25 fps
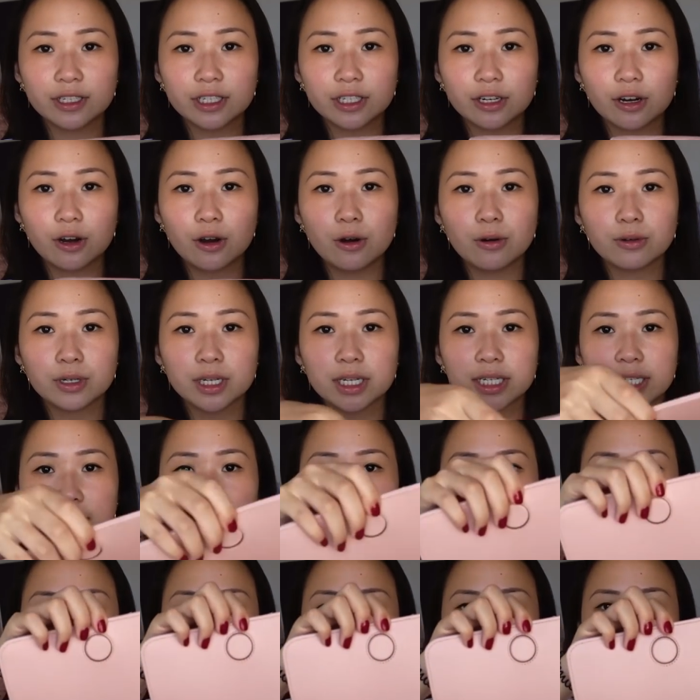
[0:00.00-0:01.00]
to hold it
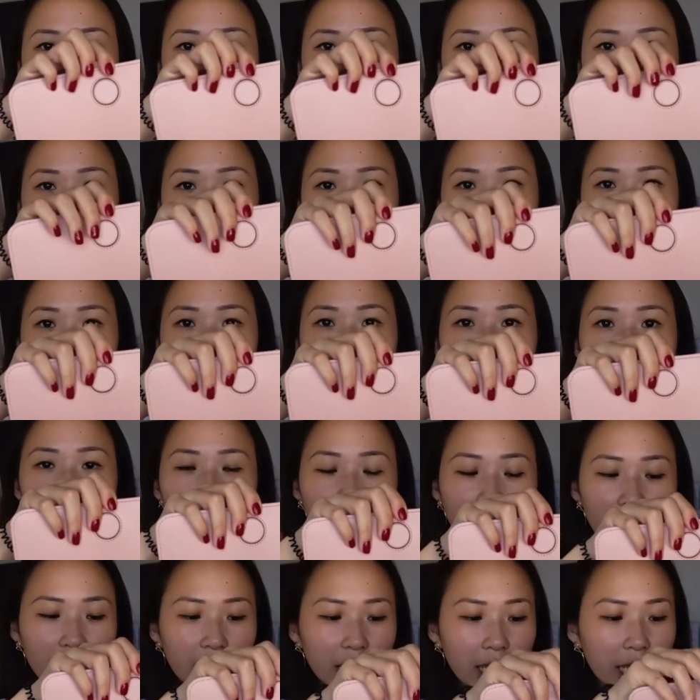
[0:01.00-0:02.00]
down to open it.
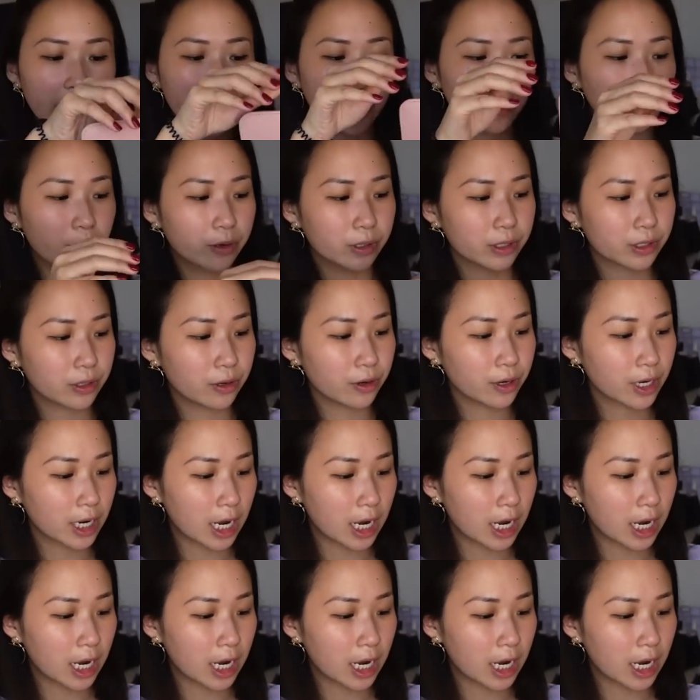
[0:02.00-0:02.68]
It also